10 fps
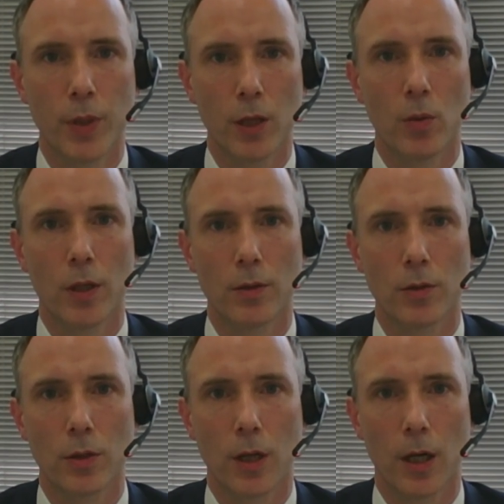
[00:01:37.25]
big one
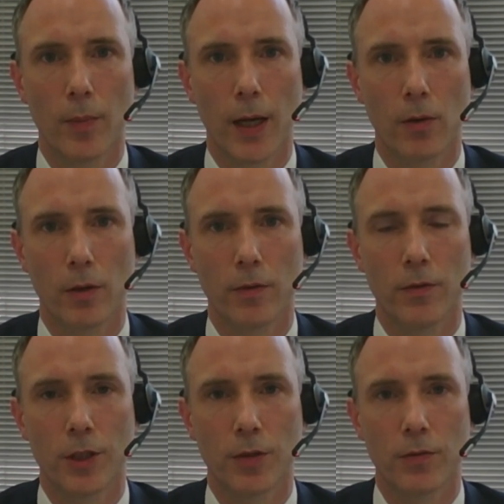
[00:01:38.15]
to come out of the
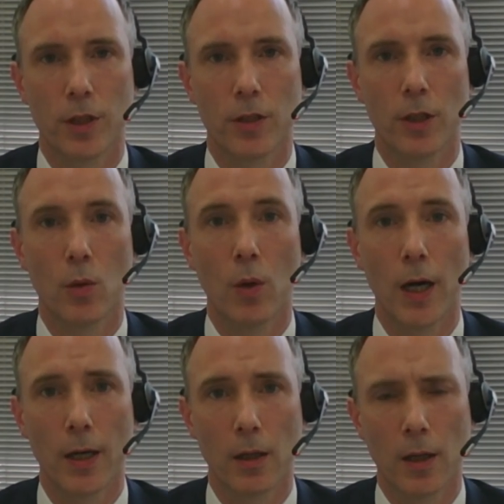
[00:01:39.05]
Vision Fund in a
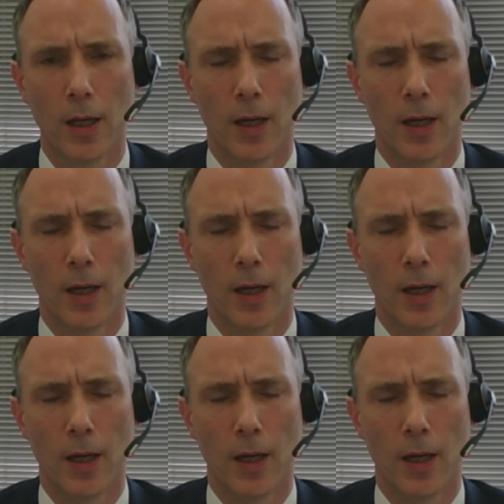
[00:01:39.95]
while,